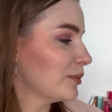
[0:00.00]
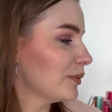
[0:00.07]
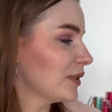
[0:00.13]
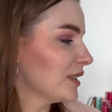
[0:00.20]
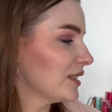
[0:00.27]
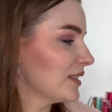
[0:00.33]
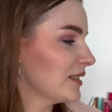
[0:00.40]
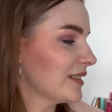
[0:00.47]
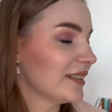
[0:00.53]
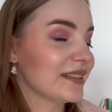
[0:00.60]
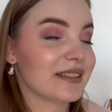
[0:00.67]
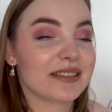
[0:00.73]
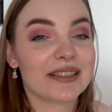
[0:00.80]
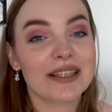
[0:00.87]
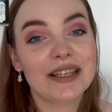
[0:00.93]
with
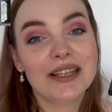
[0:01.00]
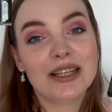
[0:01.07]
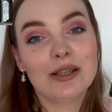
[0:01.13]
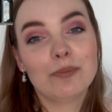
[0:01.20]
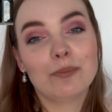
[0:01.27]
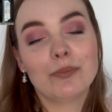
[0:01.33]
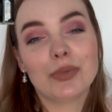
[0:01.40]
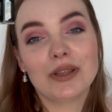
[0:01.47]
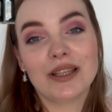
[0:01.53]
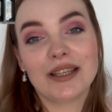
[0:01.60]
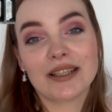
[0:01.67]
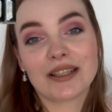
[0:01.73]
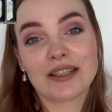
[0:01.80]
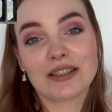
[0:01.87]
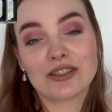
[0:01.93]
this
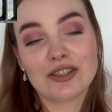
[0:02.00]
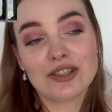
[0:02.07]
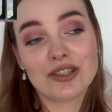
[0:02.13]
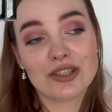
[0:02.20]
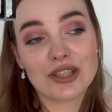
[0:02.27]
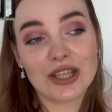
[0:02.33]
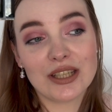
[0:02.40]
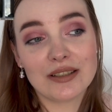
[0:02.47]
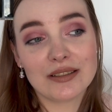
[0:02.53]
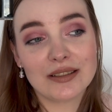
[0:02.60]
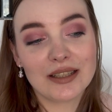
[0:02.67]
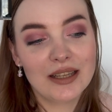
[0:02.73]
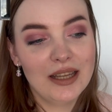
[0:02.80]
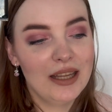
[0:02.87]
black shade.